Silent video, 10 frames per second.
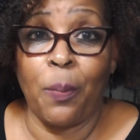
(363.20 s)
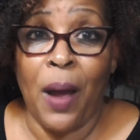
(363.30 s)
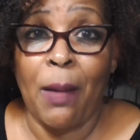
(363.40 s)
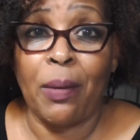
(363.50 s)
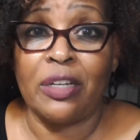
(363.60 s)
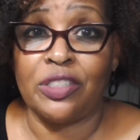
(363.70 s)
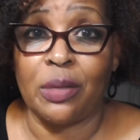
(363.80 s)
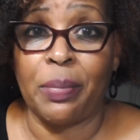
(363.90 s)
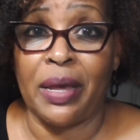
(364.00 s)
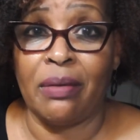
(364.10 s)
probably
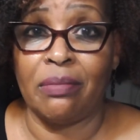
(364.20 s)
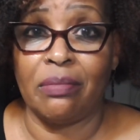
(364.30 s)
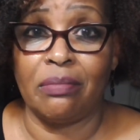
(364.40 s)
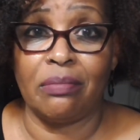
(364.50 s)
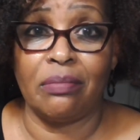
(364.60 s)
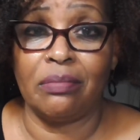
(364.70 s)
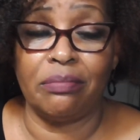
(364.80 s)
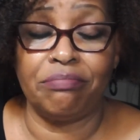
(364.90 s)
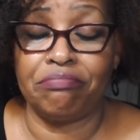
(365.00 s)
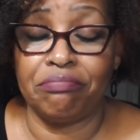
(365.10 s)
should be
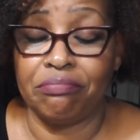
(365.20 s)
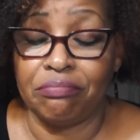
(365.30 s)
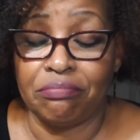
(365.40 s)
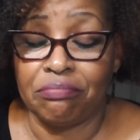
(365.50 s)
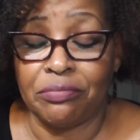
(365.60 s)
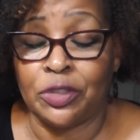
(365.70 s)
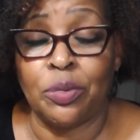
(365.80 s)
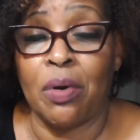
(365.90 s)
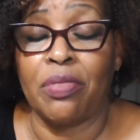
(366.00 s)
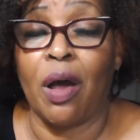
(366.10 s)

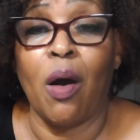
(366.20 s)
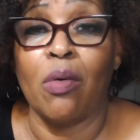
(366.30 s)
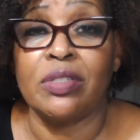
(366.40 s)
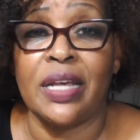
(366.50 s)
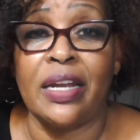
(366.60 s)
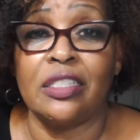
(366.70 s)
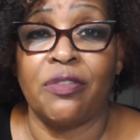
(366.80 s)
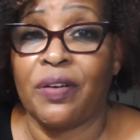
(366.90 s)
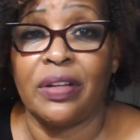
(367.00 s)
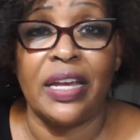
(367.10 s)
doing the whole sentence
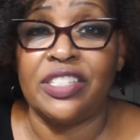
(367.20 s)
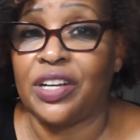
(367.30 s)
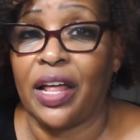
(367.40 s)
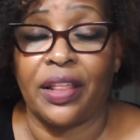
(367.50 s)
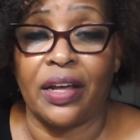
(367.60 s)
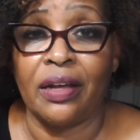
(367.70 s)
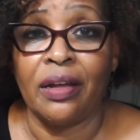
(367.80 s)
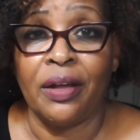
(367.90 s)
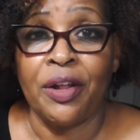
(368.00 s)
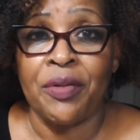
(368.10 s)
for each other,
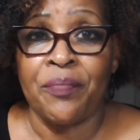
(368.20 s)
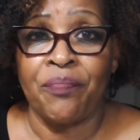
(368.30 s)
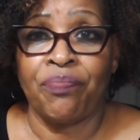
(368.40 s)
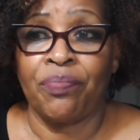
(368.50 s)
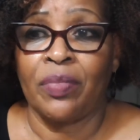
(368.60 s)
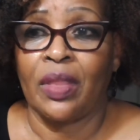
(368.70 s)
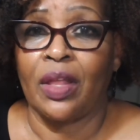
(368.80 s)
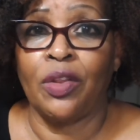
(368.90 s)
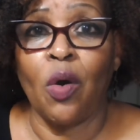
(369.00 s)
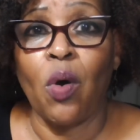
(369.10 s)

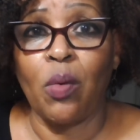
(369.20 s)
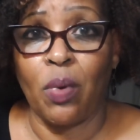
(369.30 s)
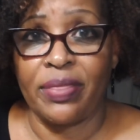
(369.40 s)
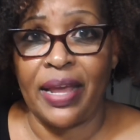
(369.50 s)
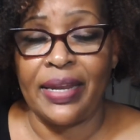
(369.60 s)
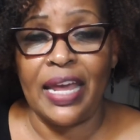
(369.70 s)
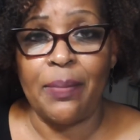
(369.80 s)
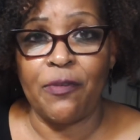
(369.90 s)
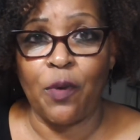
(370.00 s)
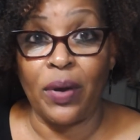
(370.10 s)
knowing what they
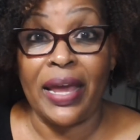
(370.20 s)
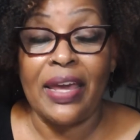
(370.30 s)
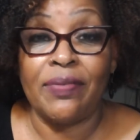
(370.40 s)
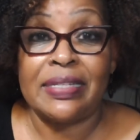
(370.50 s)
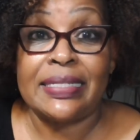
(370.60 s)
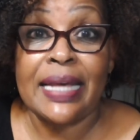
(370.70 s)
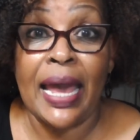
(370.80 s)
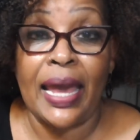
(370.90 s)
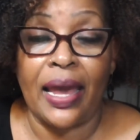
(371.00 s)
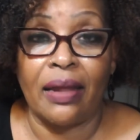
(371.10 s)
need before they even
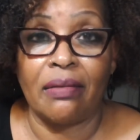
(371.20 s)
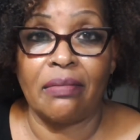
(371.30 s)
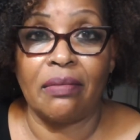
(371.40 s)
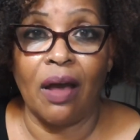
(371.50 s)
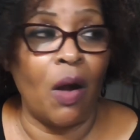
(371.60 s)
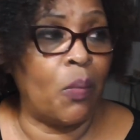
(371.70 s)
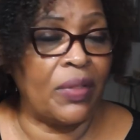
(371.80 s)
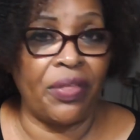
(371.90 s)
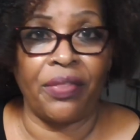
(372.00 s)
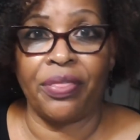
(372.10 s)
say it, or
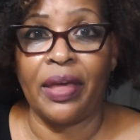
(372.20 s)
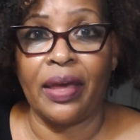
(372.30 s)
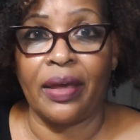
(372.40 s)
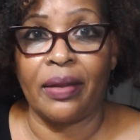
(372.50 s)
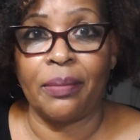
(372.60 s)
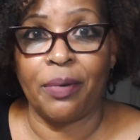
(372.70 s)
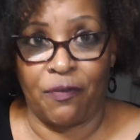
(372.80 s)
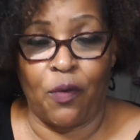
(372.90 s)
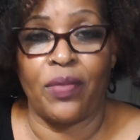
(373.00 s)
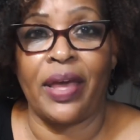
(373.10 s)
what they're thinking
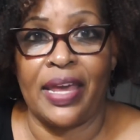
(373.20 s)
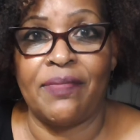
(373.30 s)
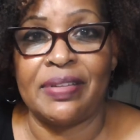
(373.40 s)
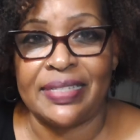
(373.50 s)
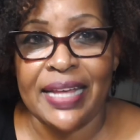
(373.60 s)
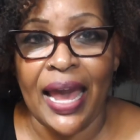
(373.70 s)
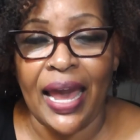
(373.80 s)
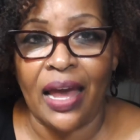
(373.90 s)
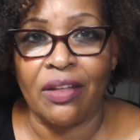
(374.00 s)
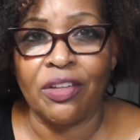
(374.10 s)
before they even
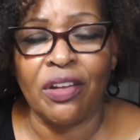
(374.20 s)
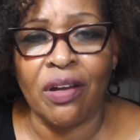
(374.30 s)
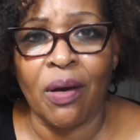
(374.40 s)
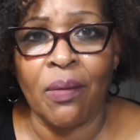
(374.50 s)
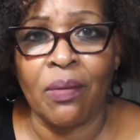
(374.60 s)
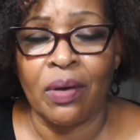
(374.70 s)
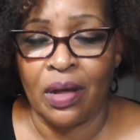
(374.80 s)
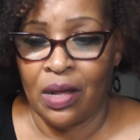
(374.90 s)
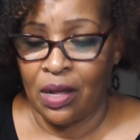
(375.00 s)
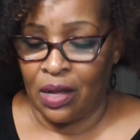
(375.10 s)
say it. You know,
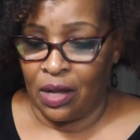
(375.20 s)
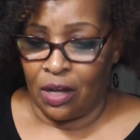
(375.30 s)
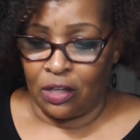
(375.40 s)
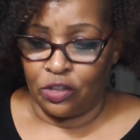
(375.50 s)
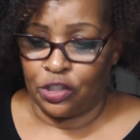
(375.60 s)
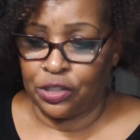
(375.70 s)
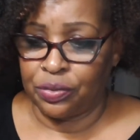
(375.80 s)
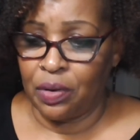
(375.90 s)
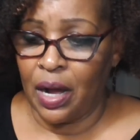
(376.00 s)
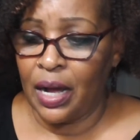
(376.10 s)

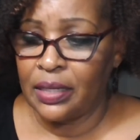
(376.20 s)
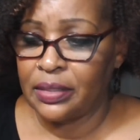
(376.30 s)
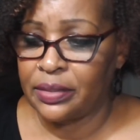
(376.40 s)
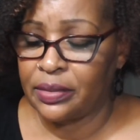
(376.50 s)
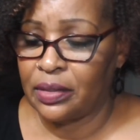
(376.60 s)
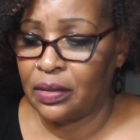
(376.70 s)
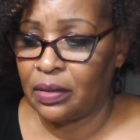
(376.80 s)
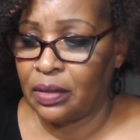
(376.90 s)
trust